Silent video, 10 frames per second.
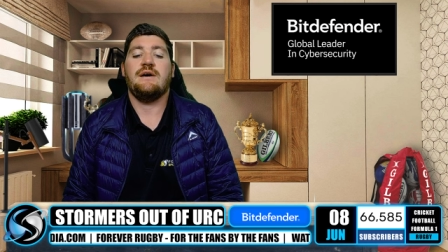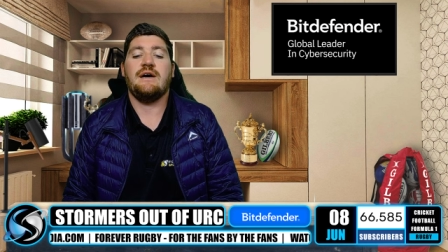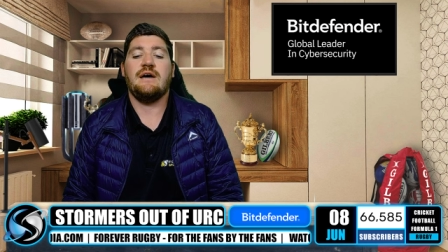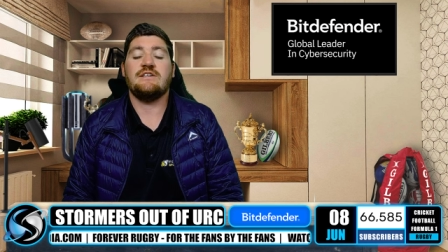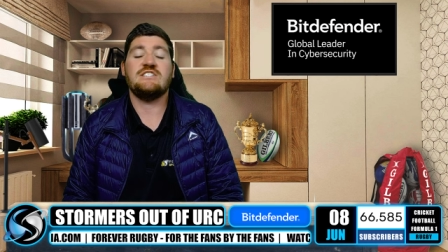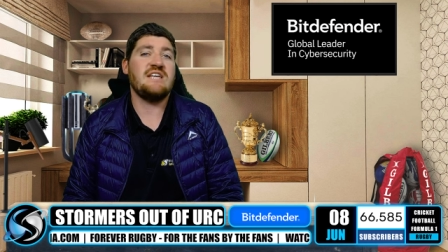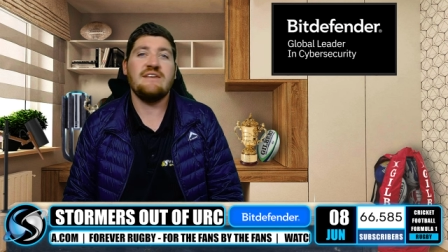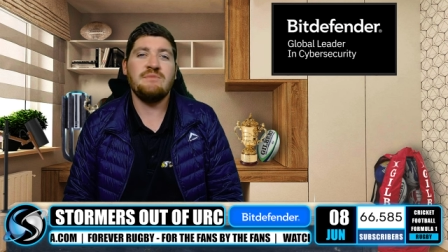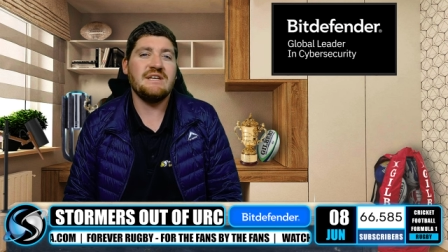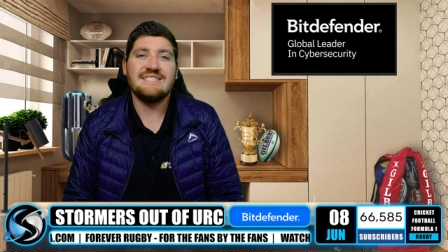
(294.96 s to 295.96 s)
I uh, just
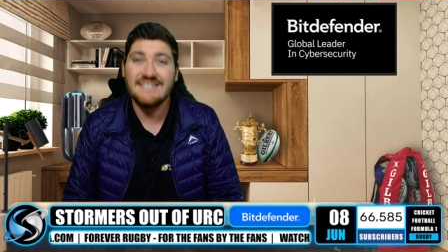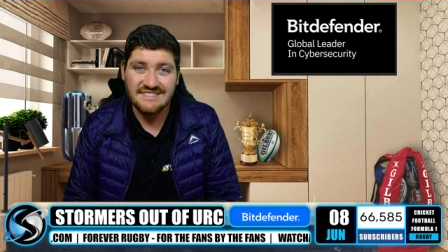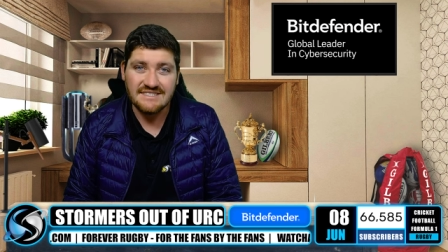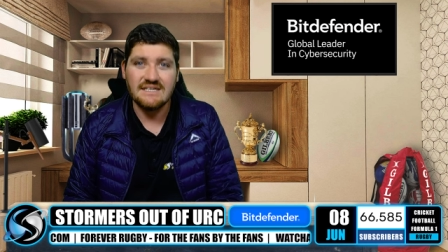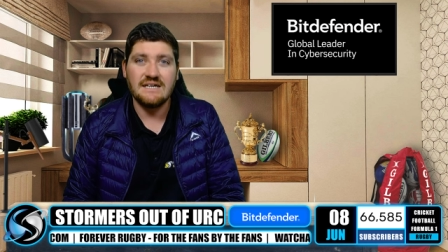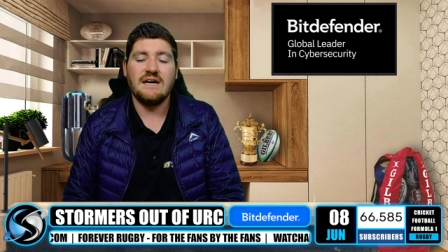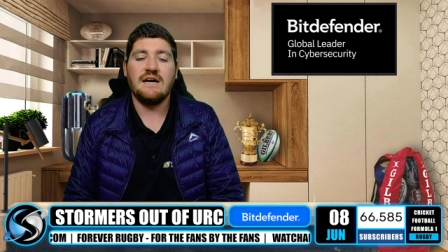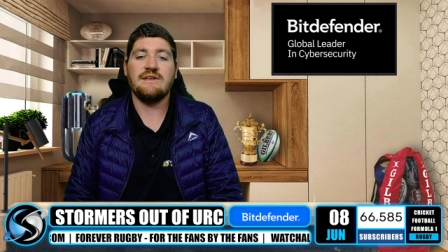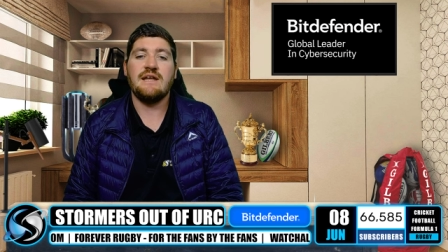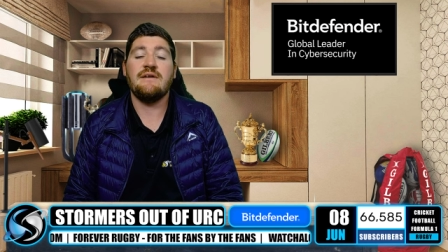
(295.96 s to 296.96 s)
haven't been consistent.
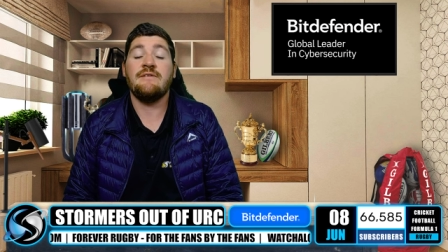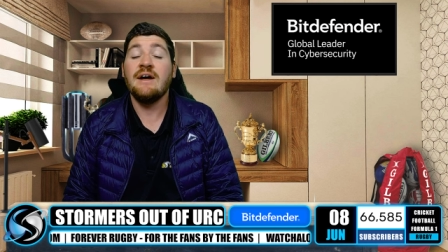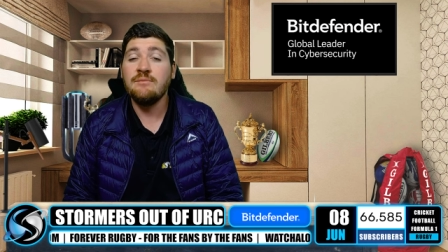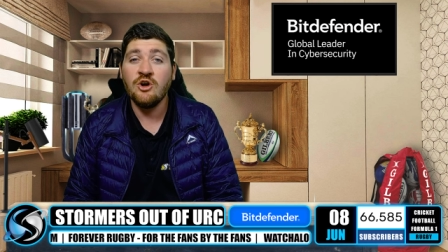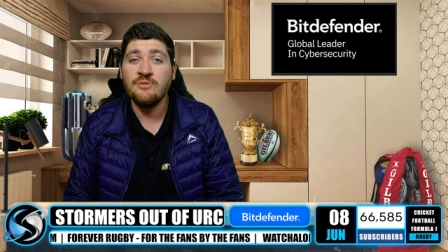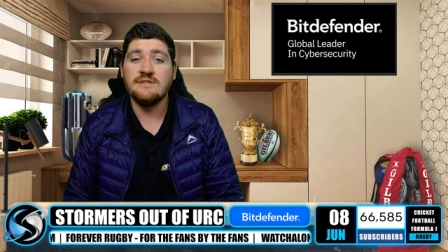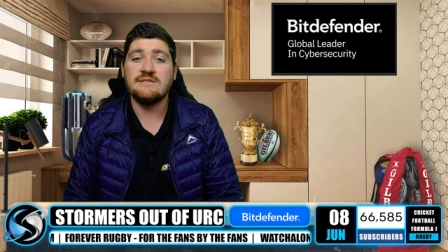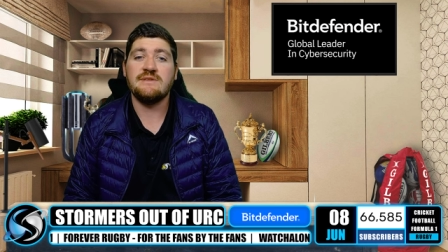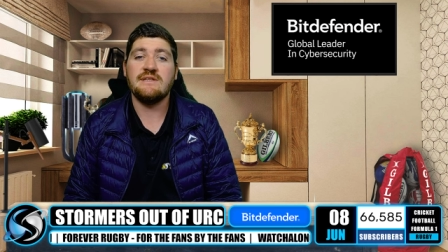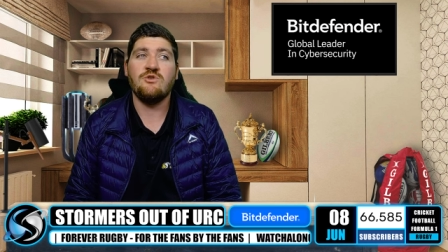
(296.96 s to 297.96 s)
And, and have had moments,
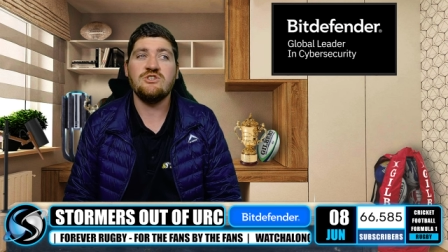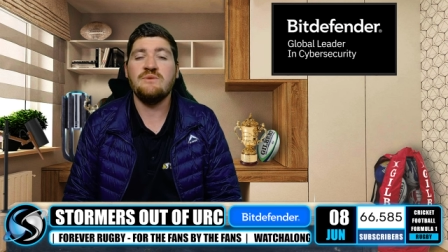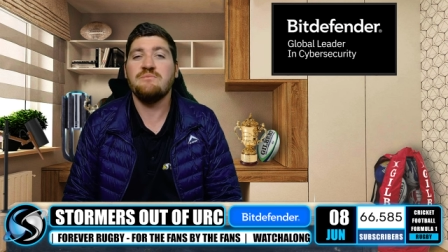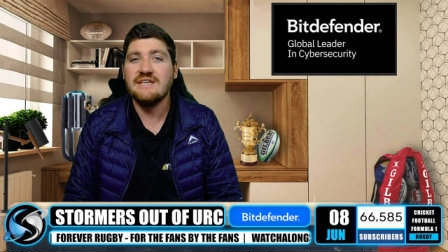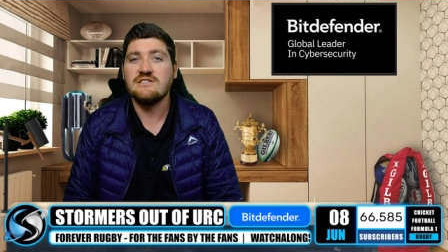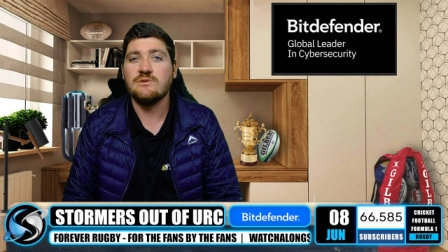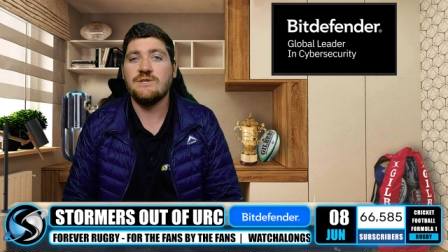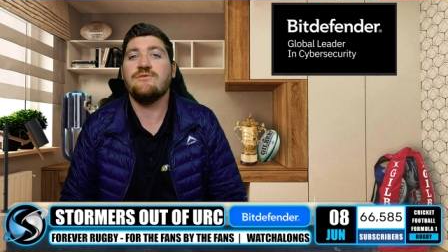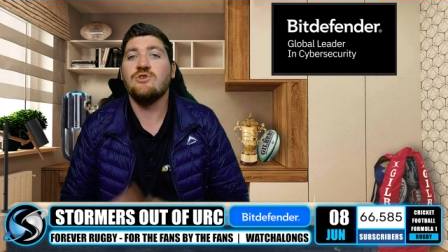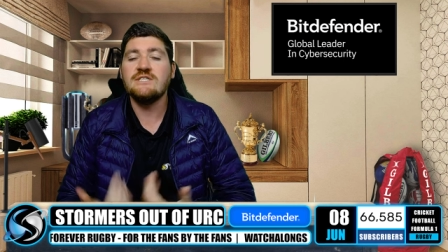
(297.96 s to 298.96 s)
but they've also been beatable.
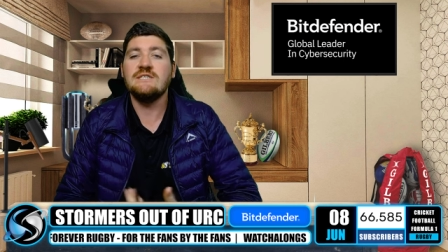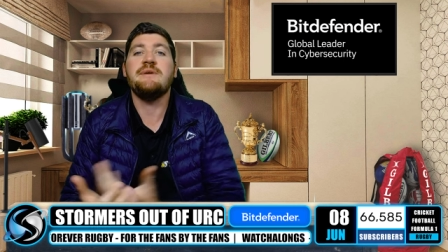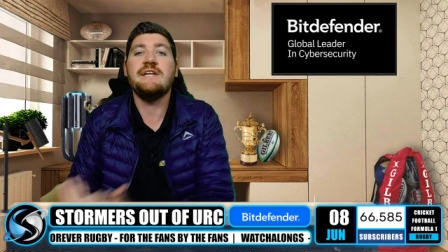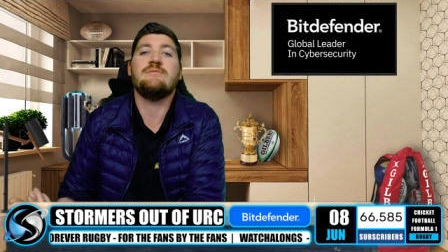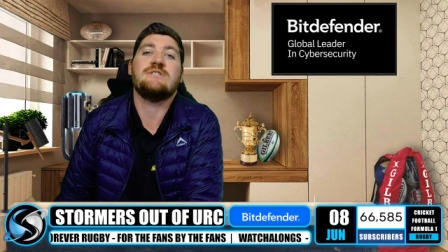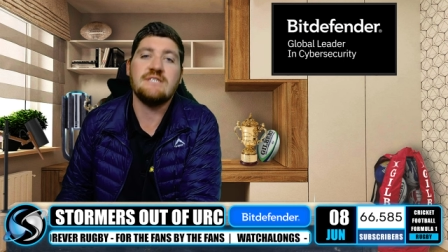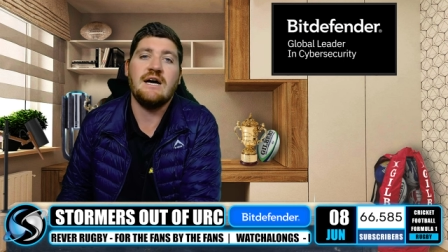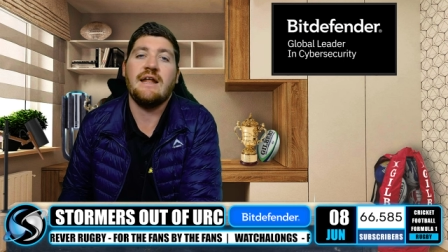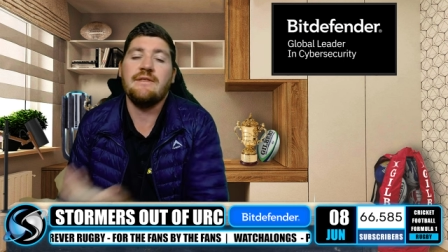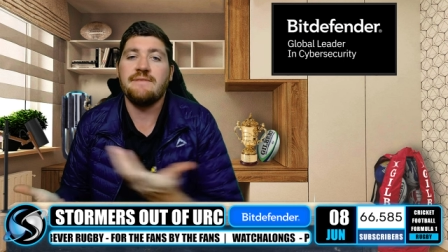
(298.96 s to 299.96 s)
They've looked a beatable
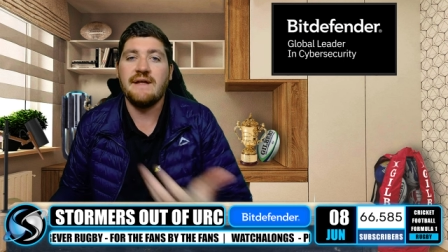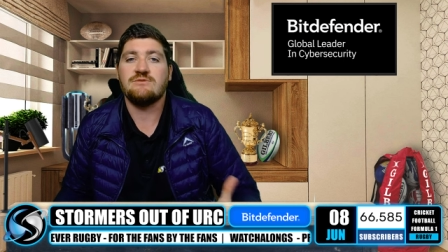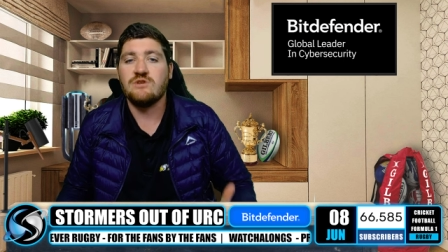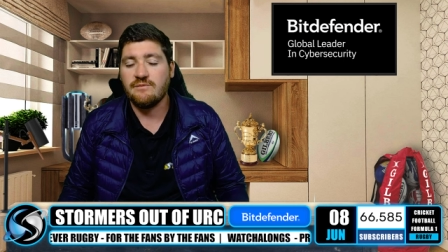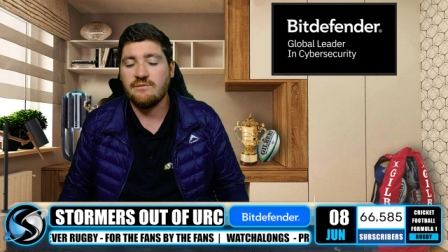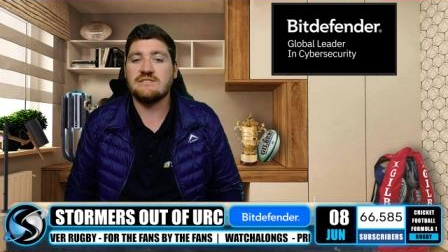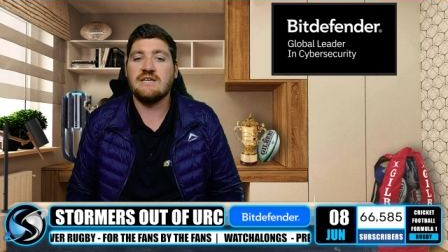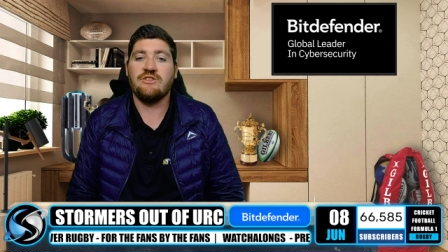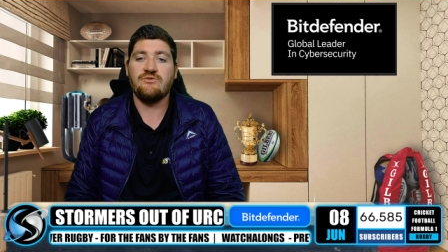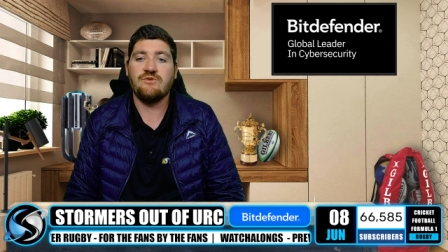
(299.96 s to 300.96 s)
side. I think that's what I've been
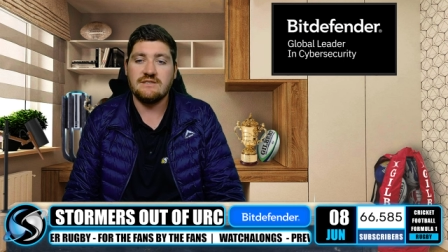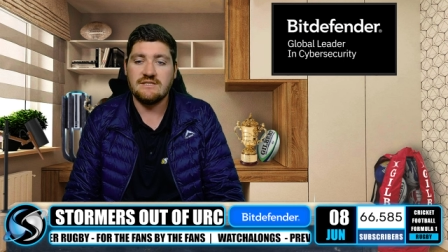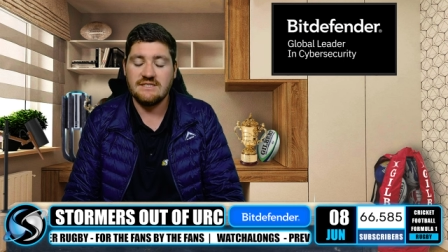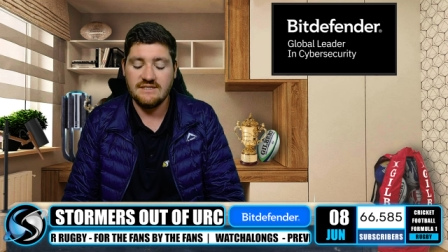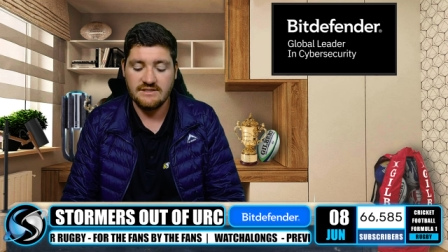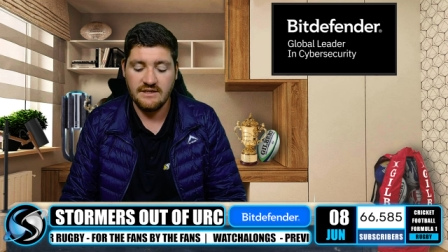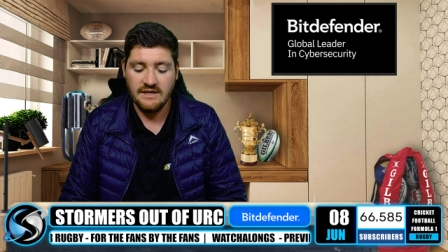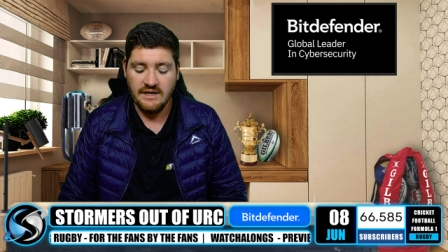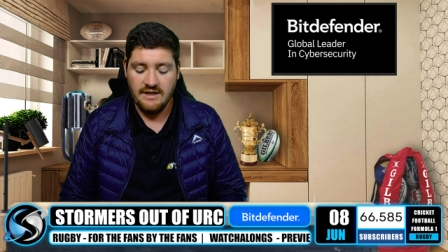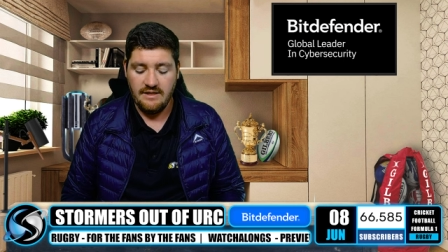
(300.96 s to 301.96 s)
saying throughout the season.
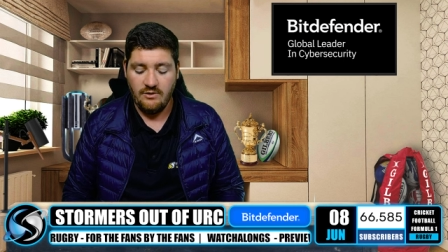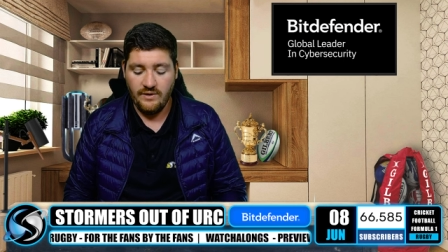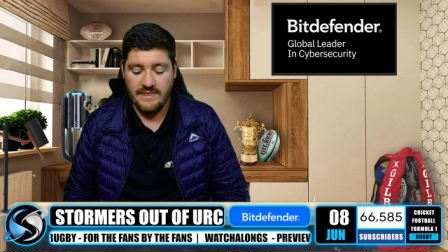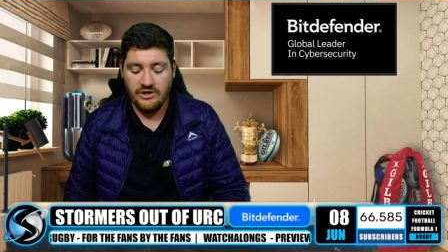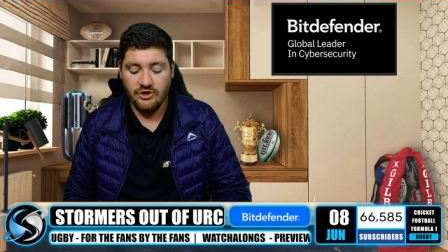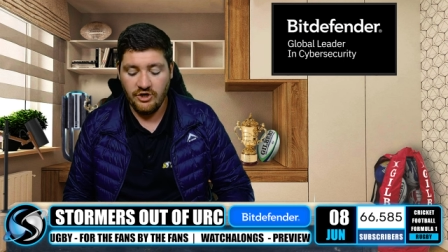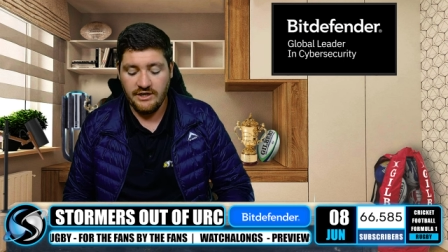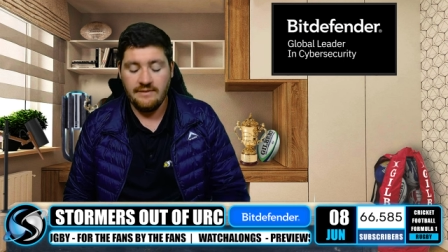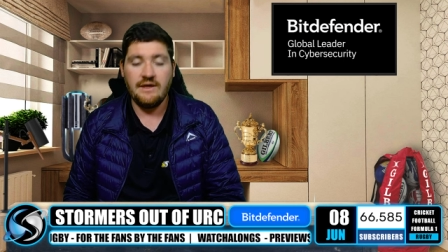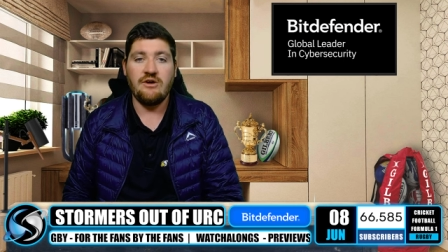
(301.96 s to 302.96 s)
When they're good
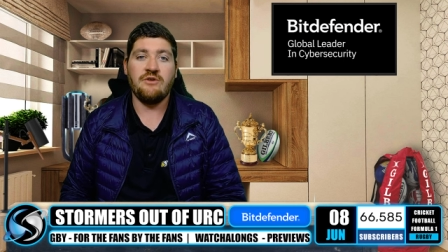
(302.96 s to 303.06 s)
and they're on